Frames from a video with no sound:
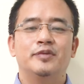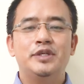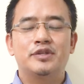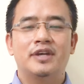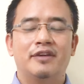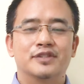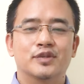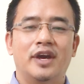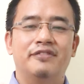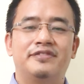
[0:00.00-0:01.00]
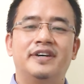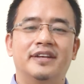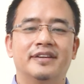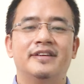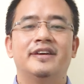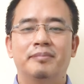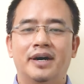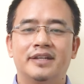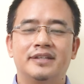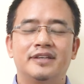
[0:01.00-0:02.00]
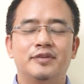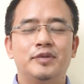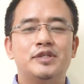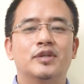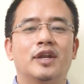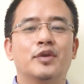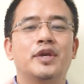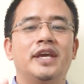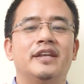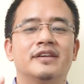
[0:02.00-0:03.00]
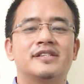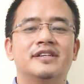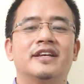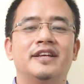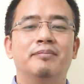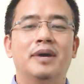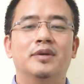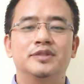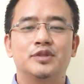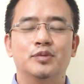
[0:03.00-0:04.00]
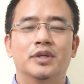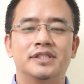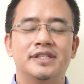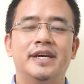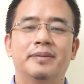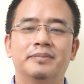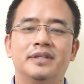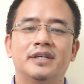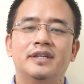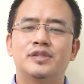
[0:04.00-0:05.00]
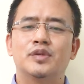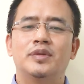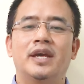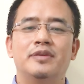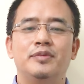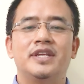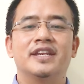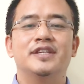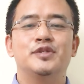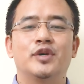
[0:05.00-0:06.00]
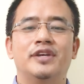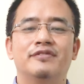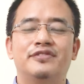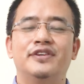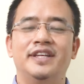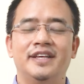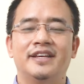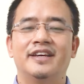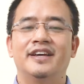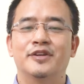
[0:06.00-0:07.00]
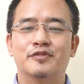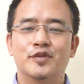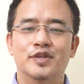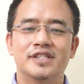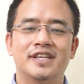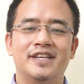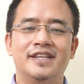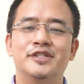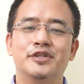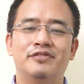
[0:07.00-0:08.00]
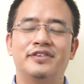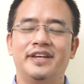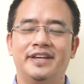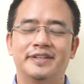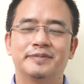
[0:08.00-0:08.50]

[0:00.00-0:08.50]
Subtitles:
We should also have fun, but we should allocate a certain amount towards them so that we can enjoy them fully and of course guilty-free.